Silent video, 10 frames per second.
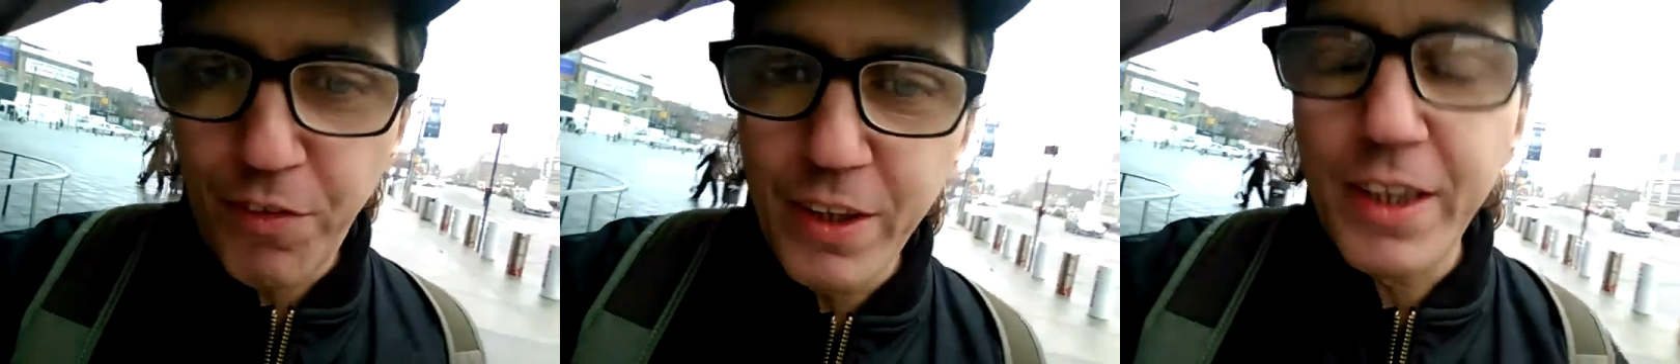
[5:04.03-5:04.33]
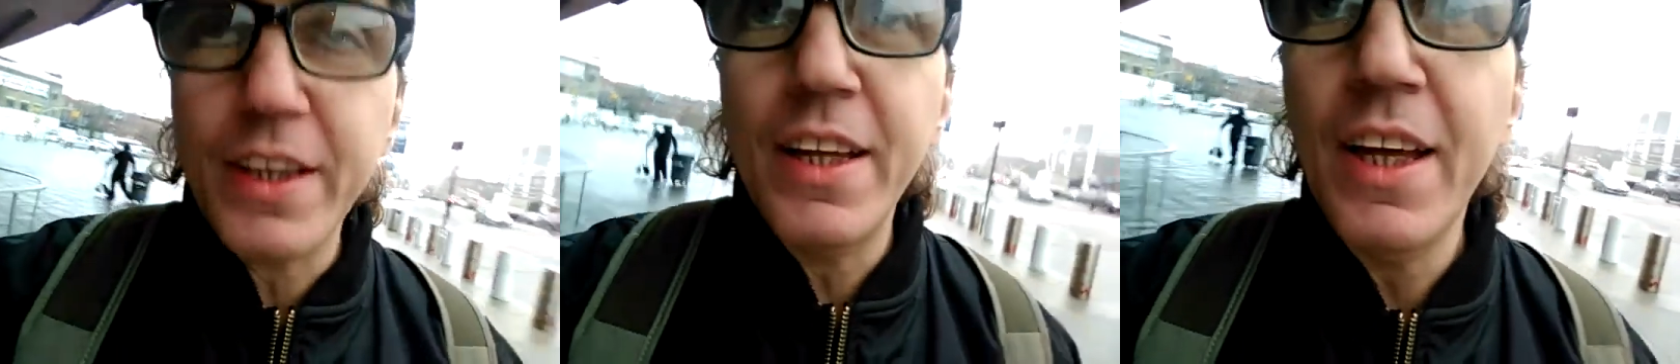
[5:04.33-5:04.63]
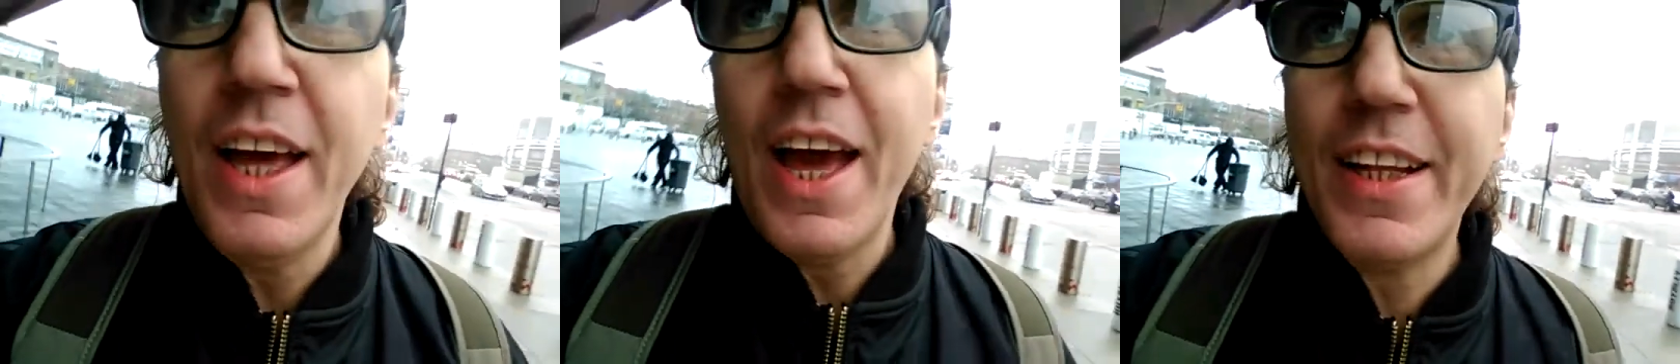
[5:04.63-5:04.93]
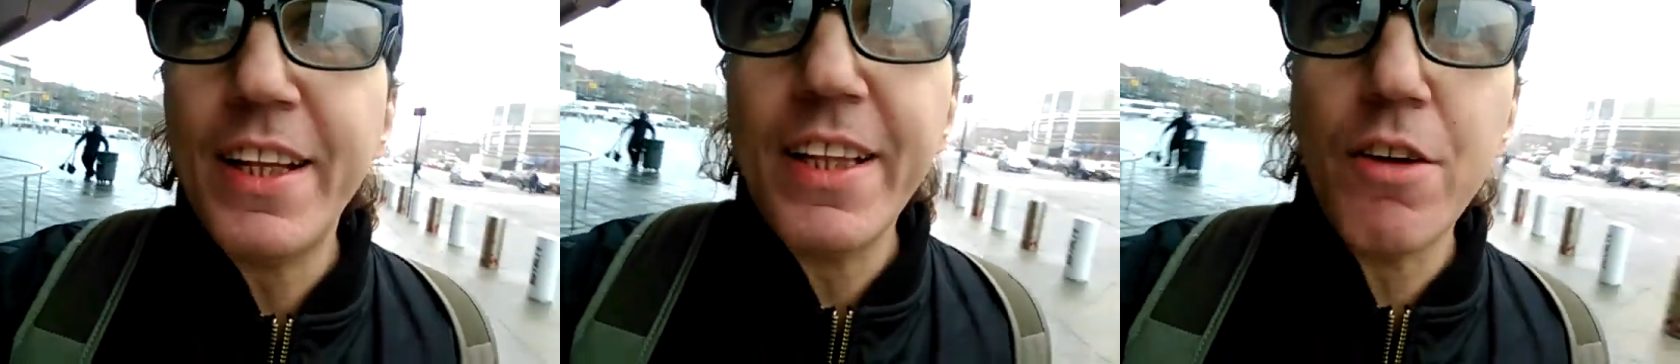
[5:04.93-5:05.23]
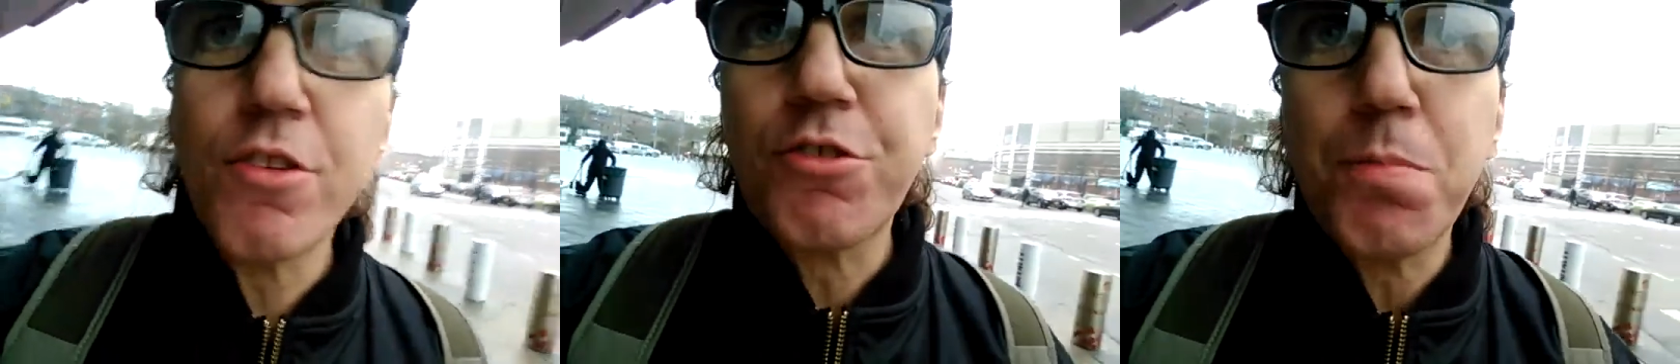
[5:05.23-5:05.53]
villain and that
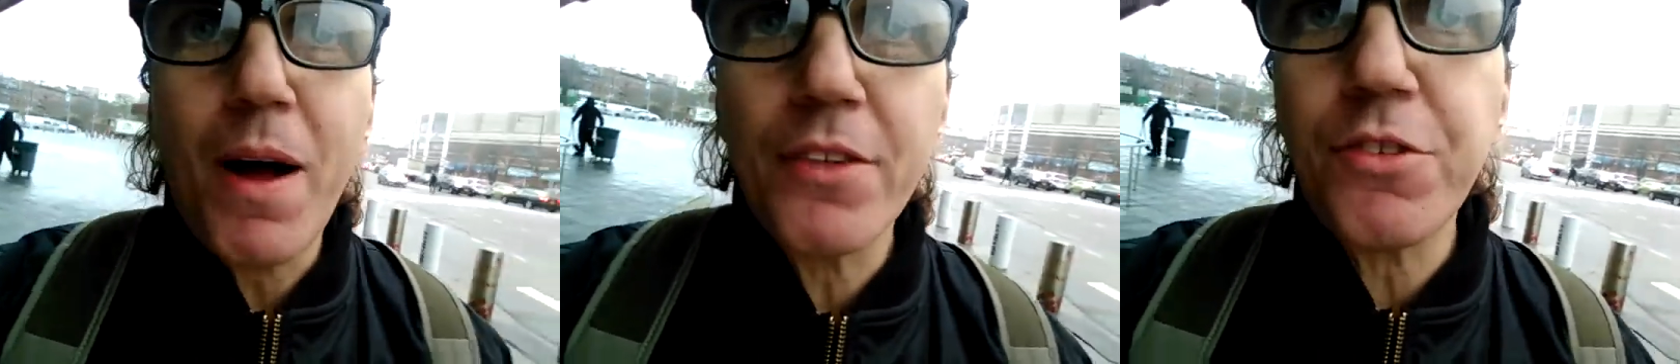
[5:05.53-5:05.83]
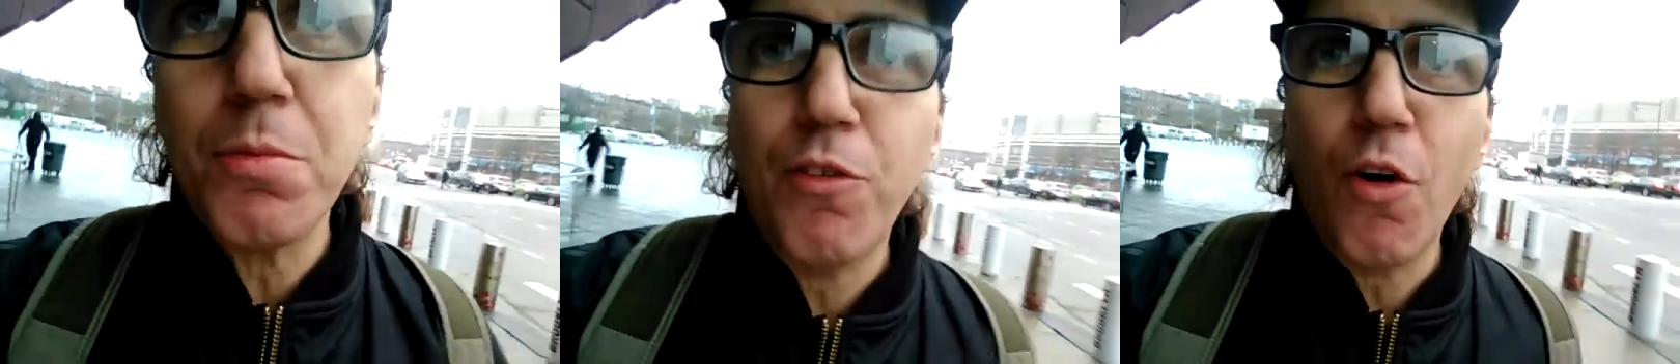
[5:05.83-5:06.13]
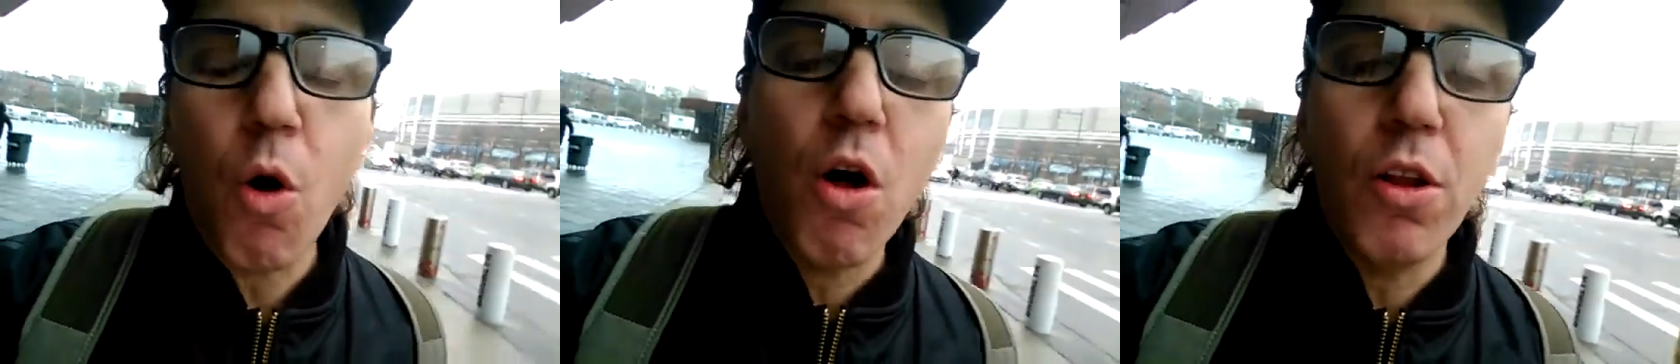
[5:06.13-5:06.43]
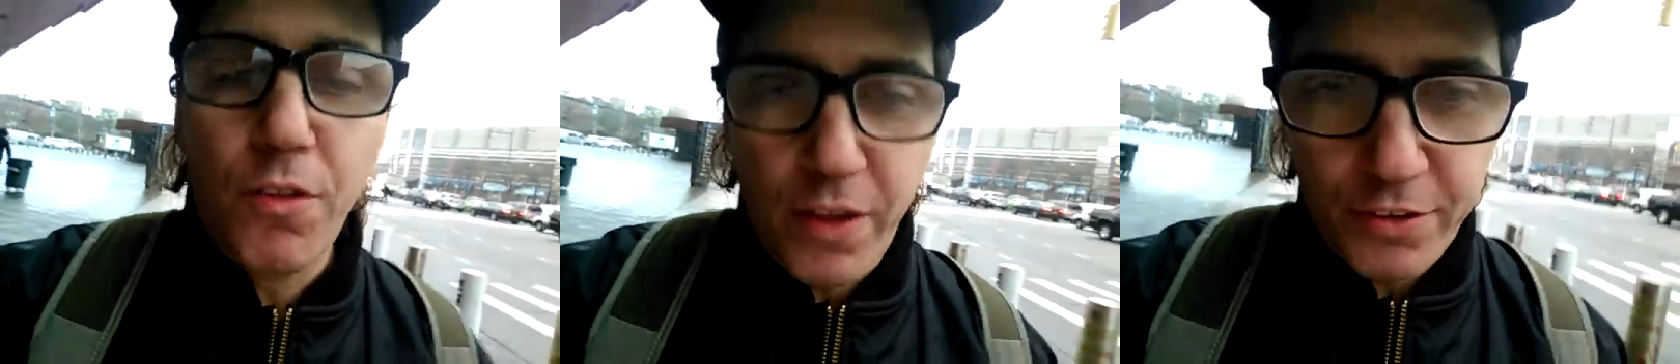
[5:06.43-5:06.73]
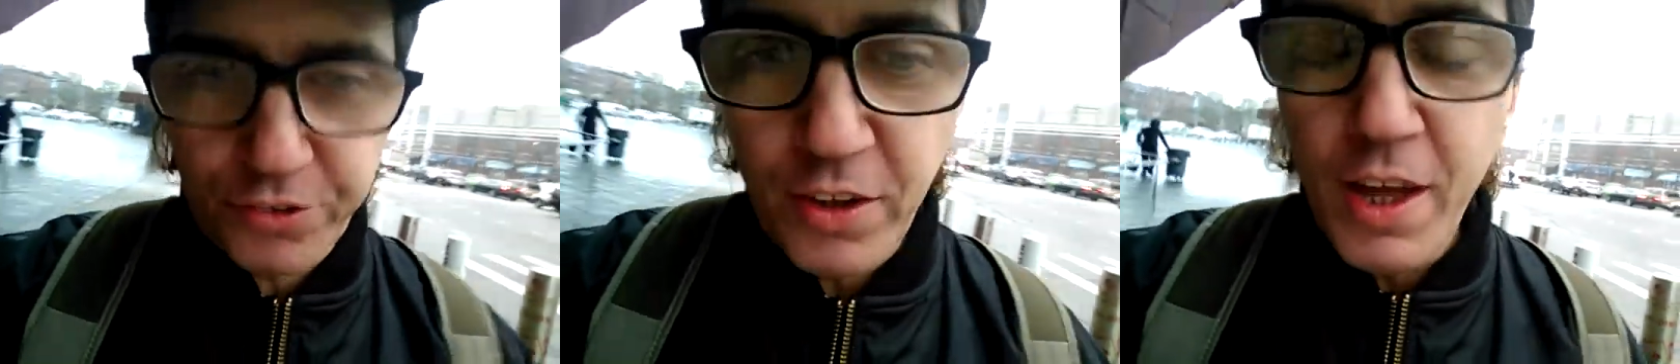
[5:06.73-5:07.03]
they're responsible for all of
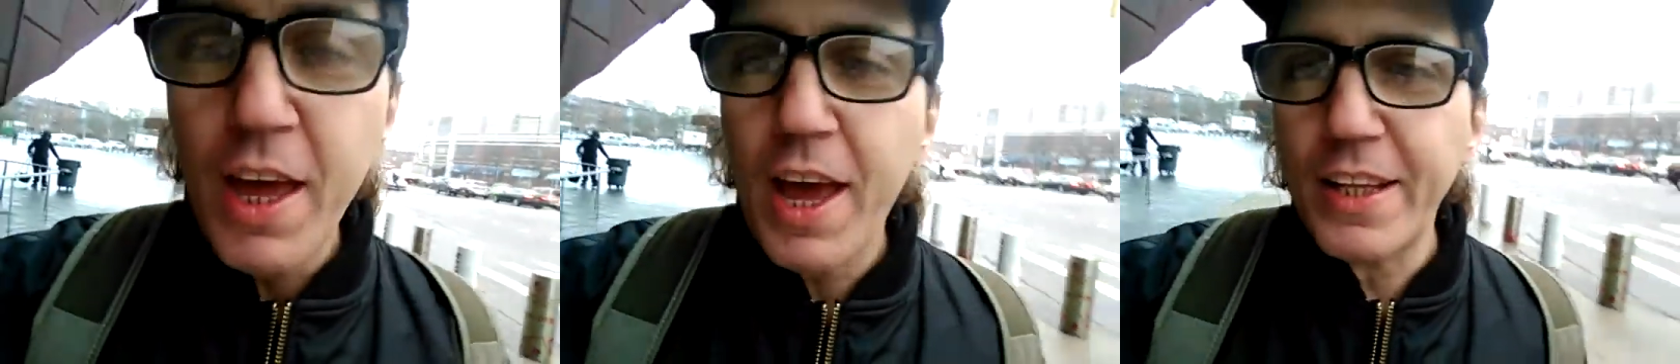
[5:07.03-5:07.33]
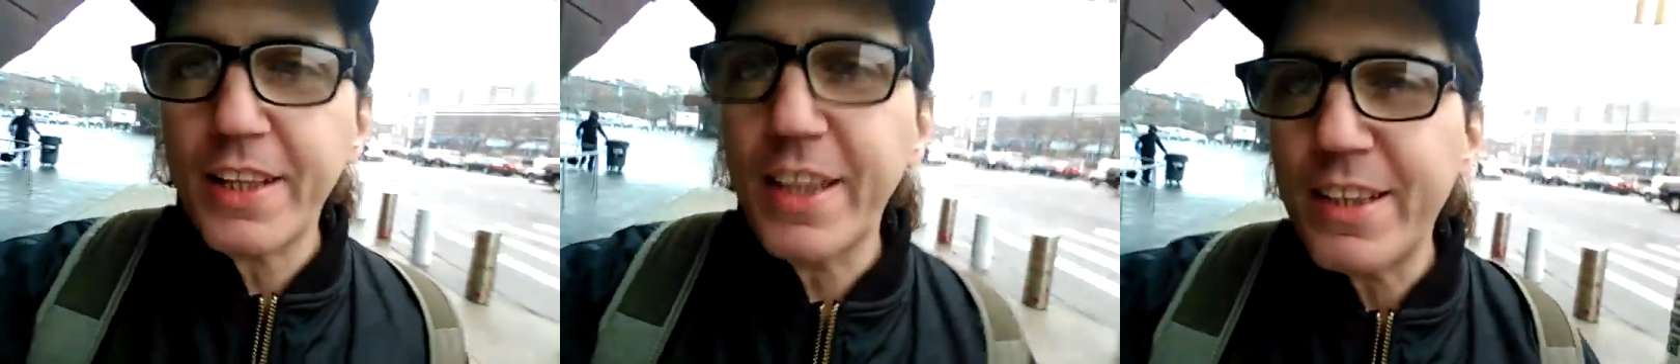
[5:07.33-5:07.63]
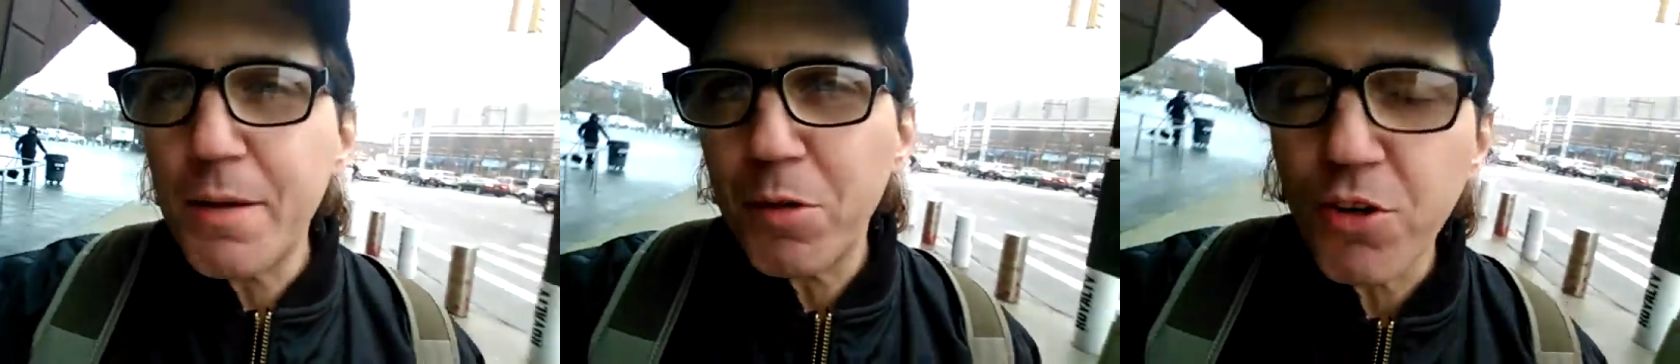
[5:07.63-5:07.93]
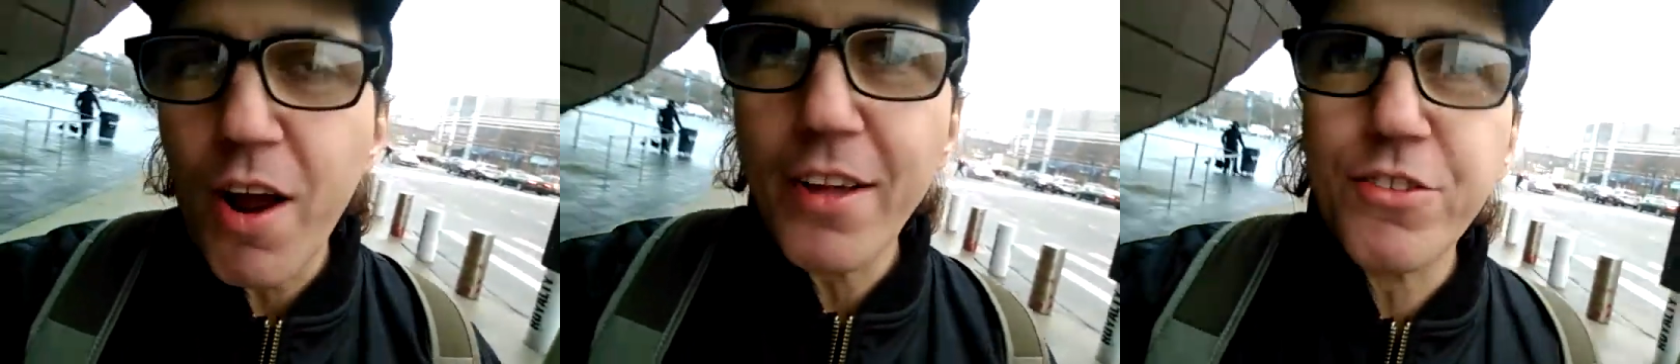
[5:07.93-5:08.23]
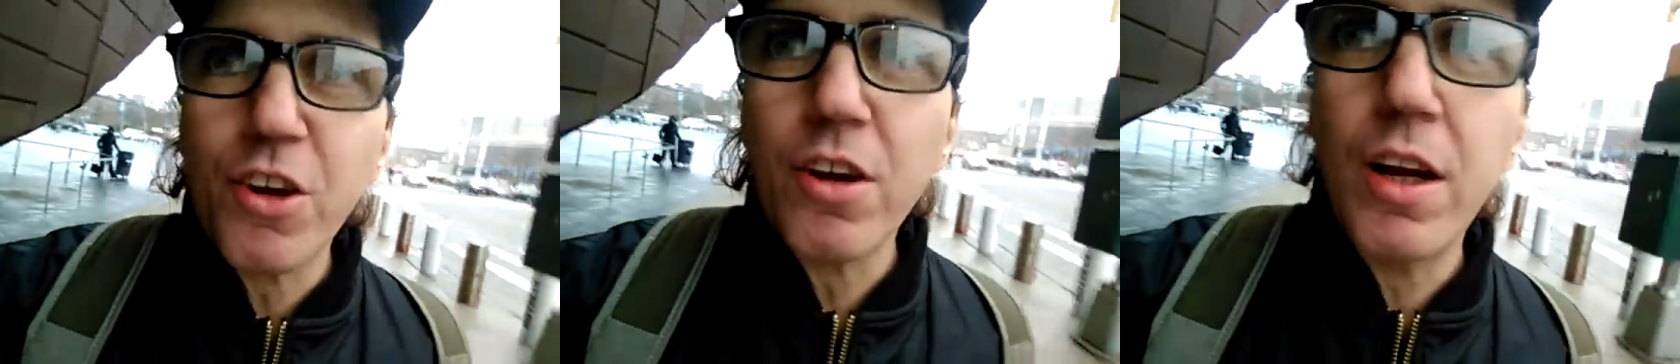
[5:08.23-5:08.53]
this and that the
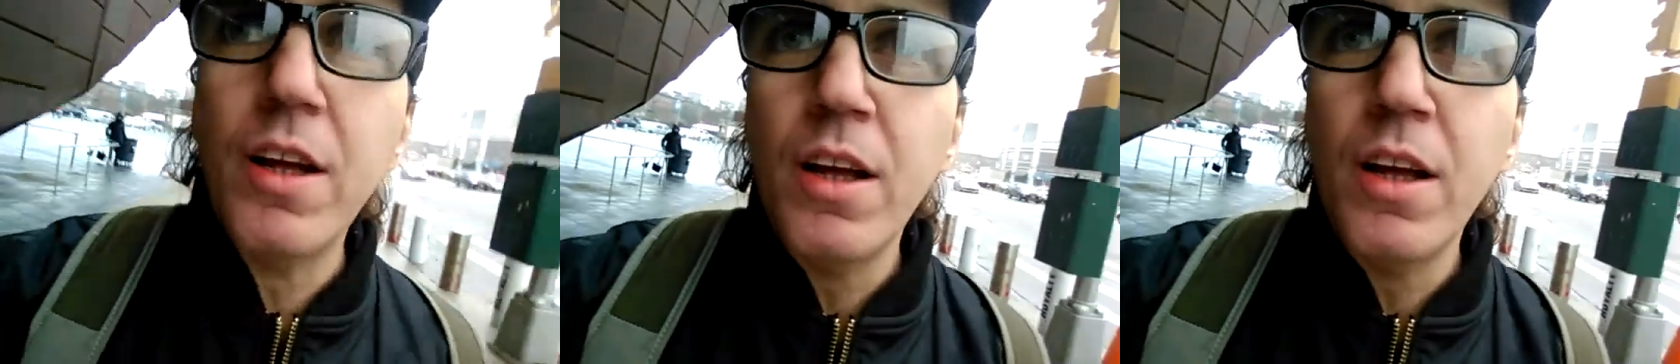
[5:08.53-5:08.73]
Democrats are